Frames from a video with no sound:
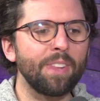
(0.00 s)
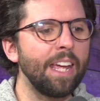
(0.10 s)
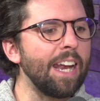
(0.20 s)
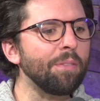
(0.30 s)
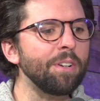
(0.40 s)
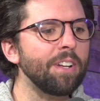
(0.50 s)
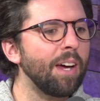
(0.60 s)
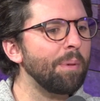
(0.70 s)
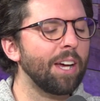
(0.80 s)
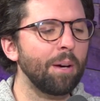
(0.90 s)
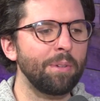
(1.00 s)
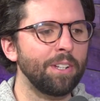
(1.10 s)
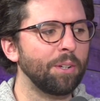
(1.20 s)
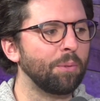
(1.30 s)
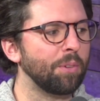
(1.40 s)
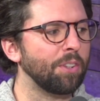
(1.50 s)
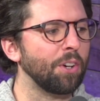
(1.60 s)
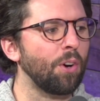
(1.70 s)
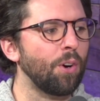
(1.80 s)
And every time I come into the call